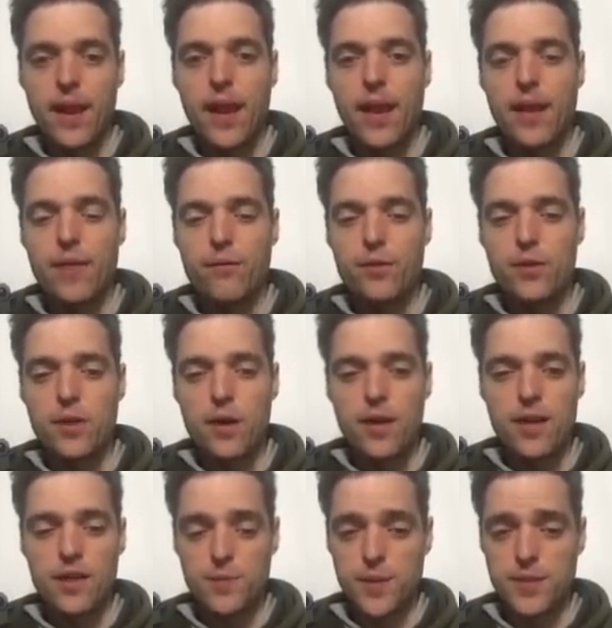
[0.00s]
And if we're
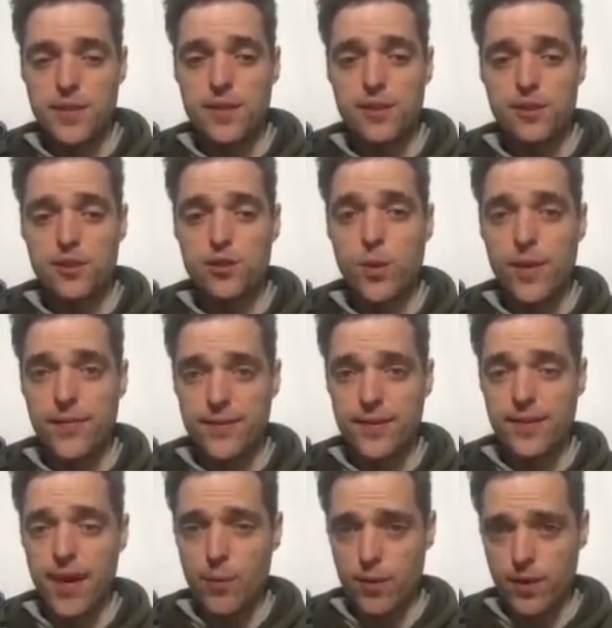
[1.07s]
talking, especially the SWIFT
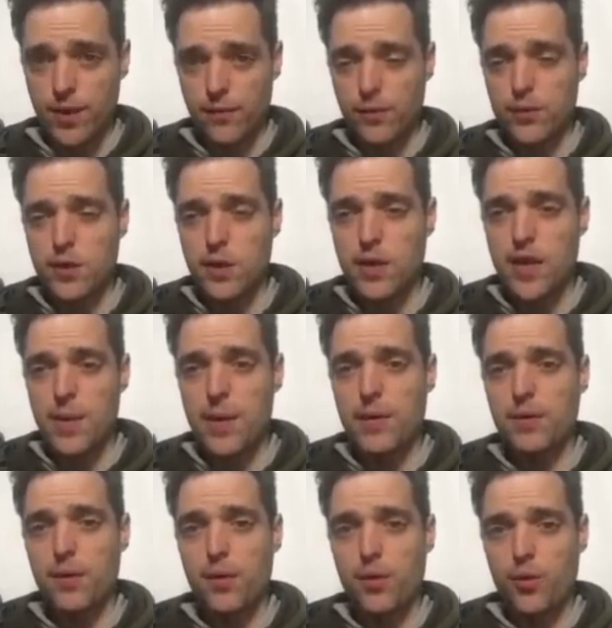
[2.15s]
network, if we're talking
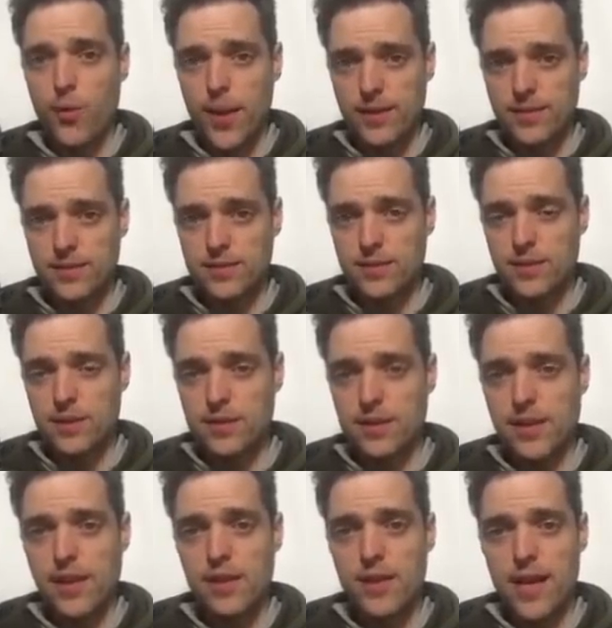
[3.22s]
about threats to
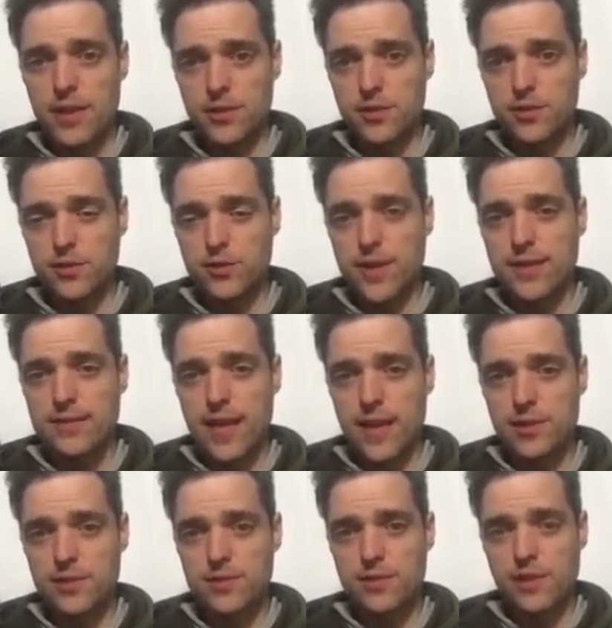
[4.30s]
international
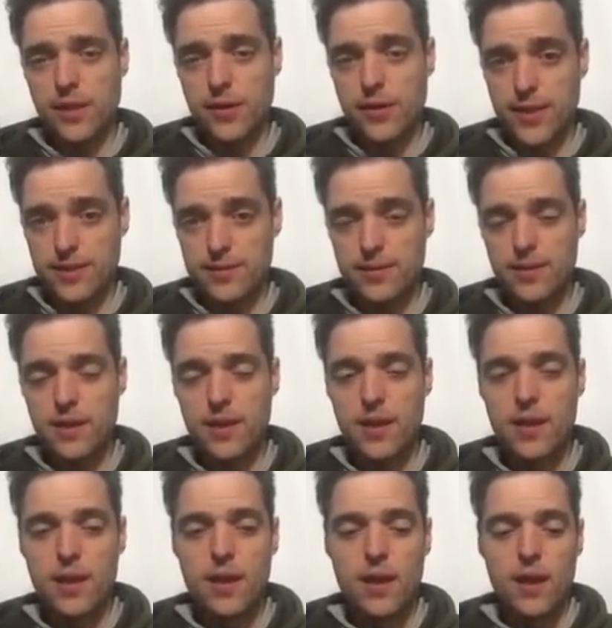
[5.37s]
transactions, clearings,
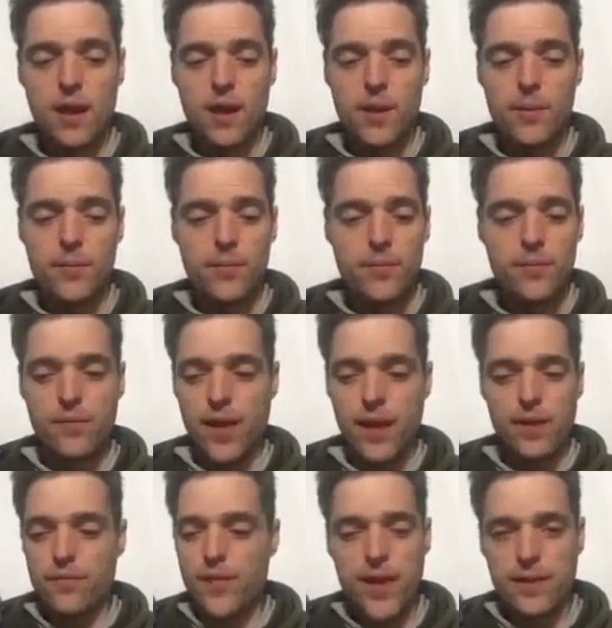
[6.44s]
um, that
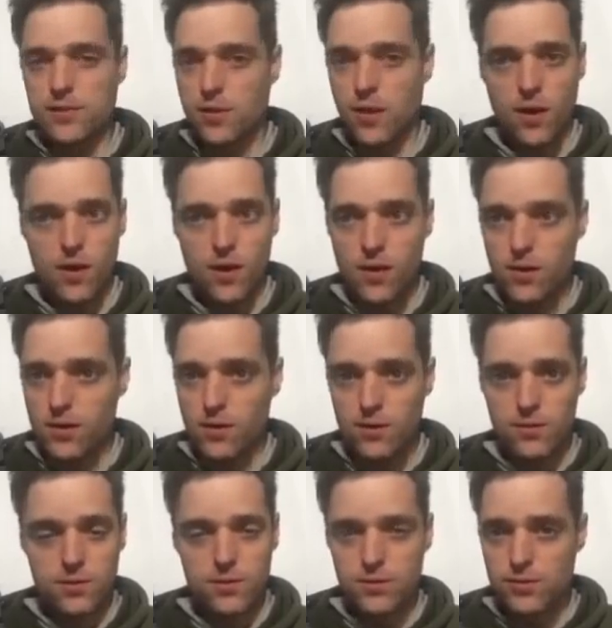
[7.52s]
affects
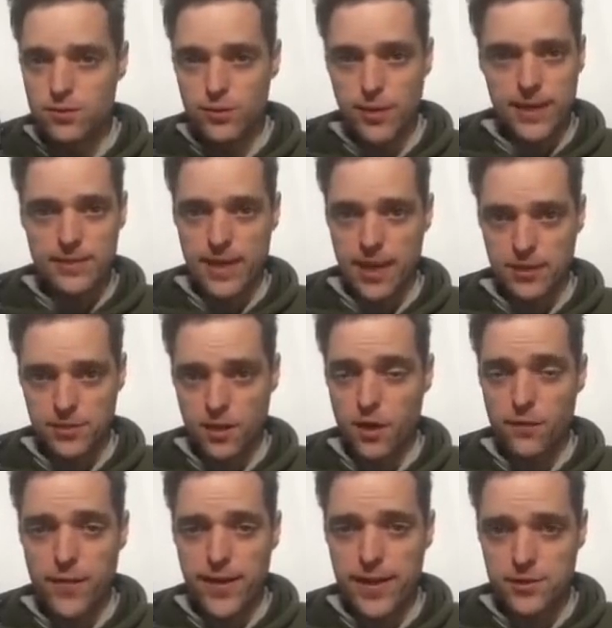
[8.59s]
all transaction,
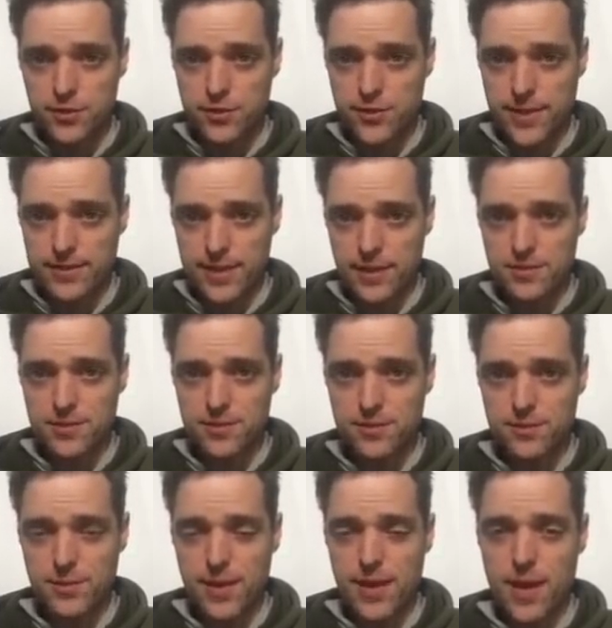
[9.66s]
all financial
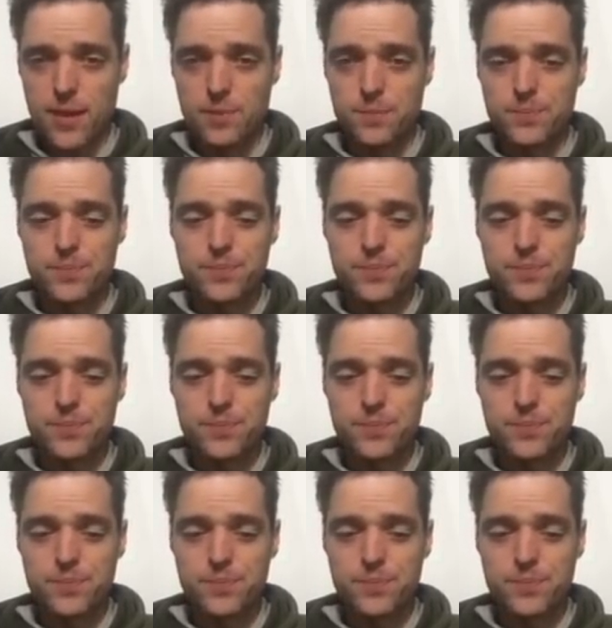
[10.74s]
transactions right now.